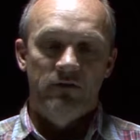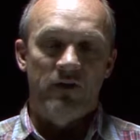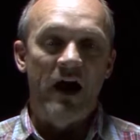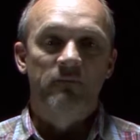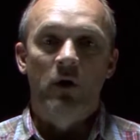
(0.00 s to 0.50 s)

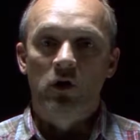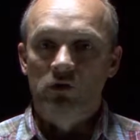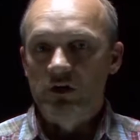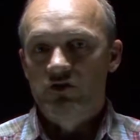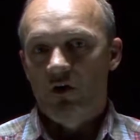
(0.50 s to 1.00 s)
5
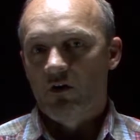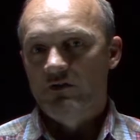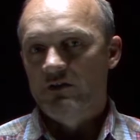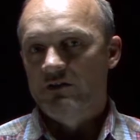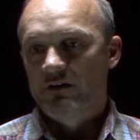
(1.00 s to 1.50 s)
burglary
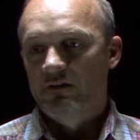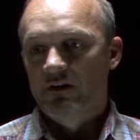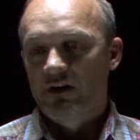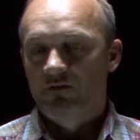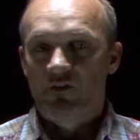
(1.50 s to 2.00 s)
charges
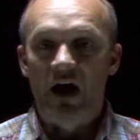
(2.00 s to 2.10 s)
in